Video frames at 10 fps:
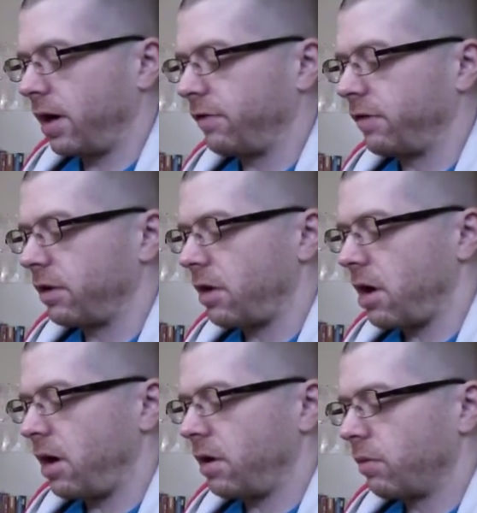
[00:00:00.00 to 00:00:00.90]
of the
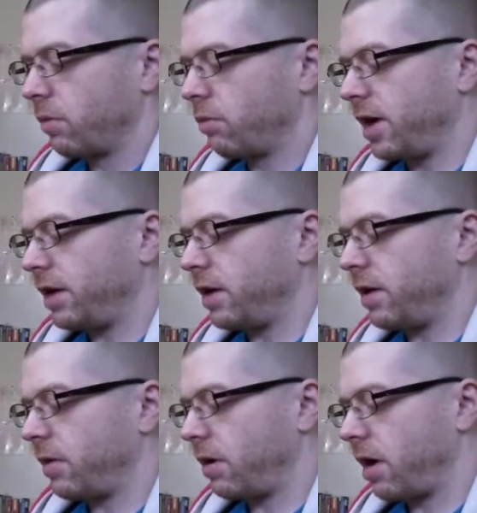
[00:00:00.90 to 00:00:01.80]
law written
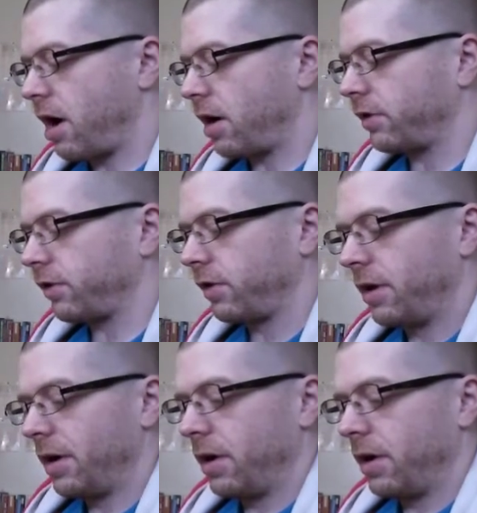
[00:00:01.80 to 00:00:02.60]
in their hearts,